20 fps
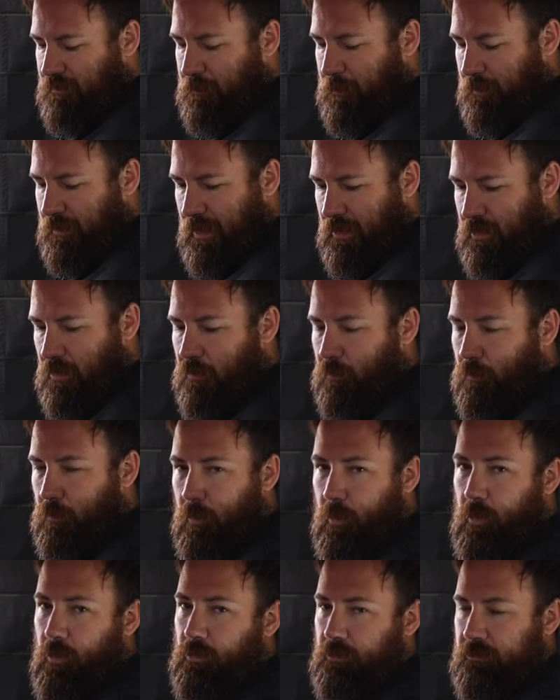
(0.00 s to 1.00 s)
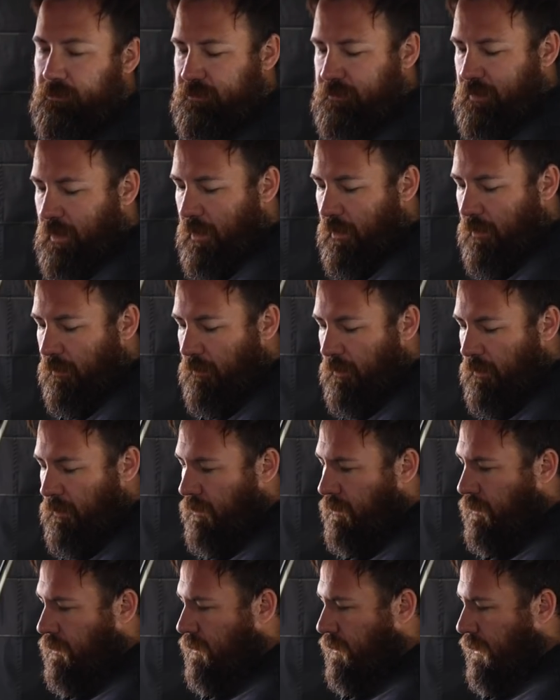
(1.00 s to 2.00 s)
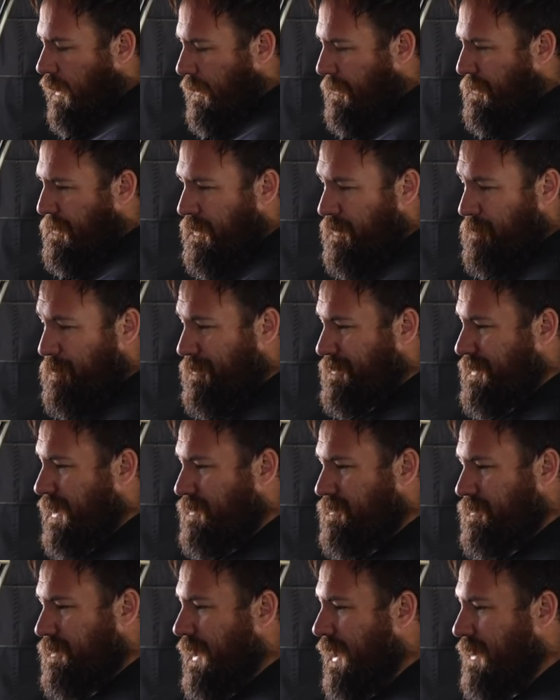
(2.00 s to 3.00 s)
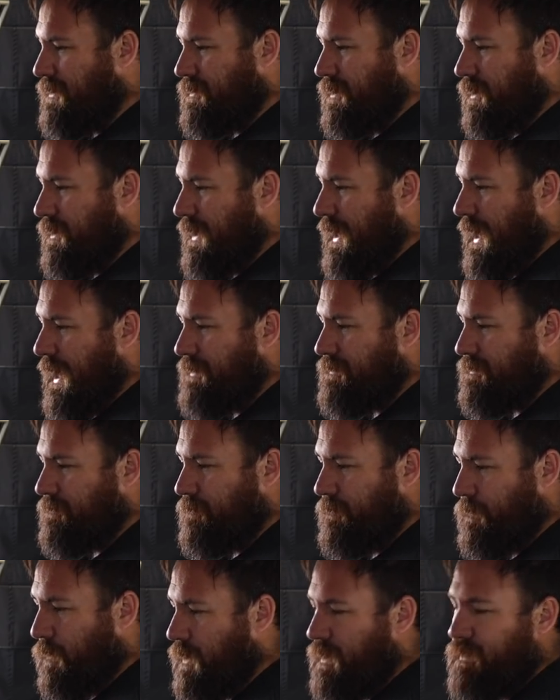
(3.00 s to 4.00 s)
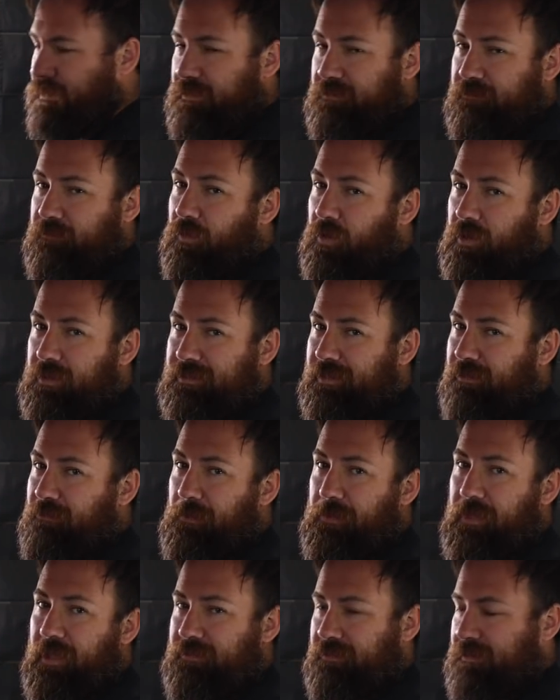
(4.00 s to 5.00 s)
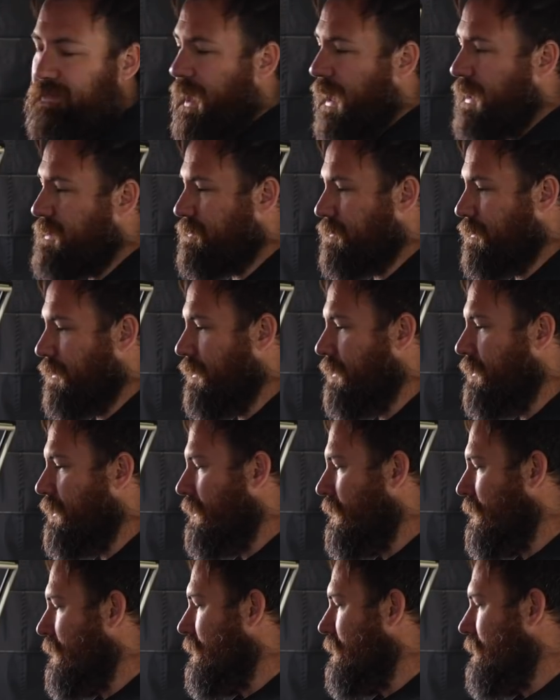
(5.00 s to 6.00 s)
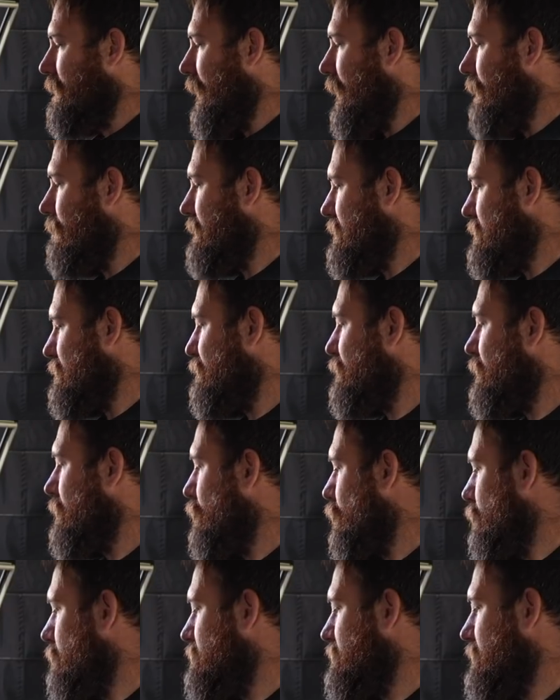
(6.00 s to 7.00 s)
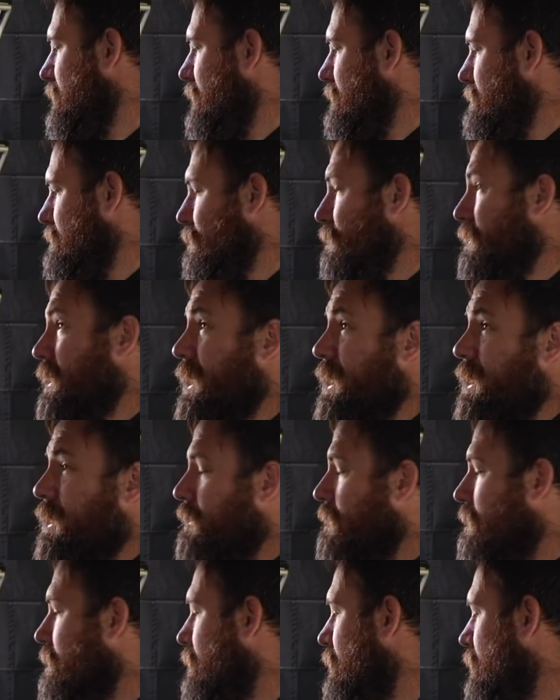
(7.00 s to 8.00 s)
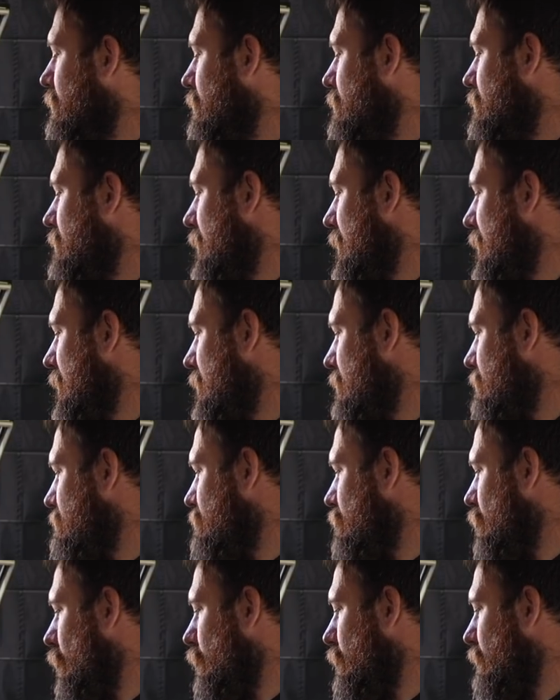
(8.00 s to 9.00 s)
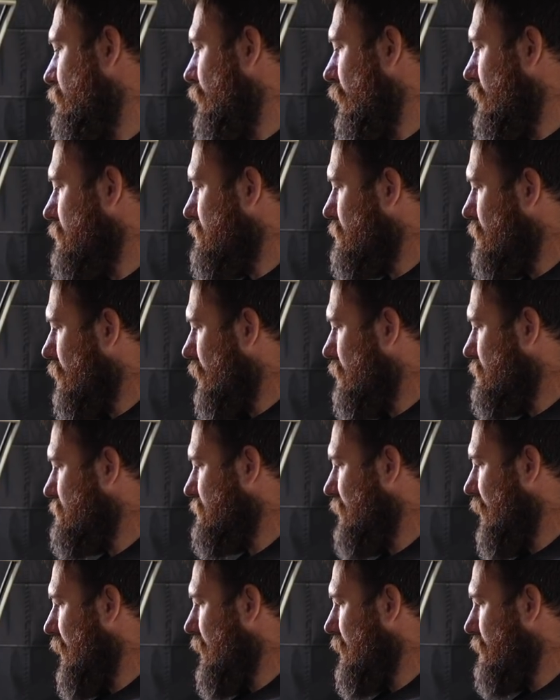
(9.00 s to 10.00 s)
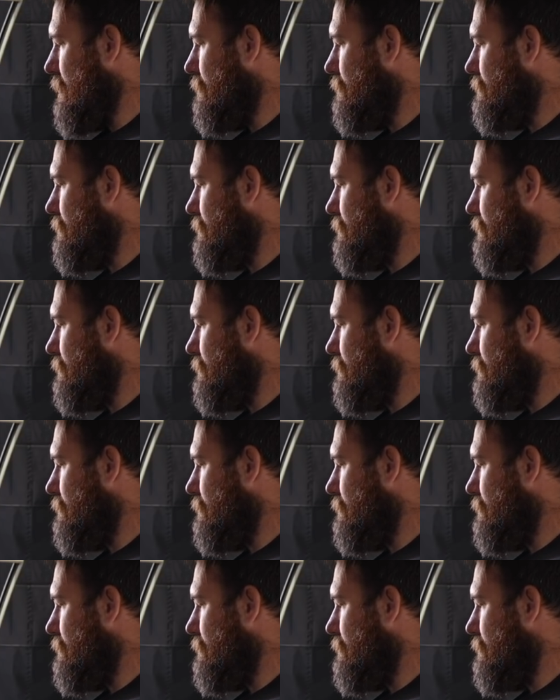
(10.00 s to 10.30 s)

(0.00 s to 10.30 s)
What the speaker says: but they're not worn, so I think potentially it actually only has 47,000 Ks on it. There's a few lube stickers around, and all of those kind of say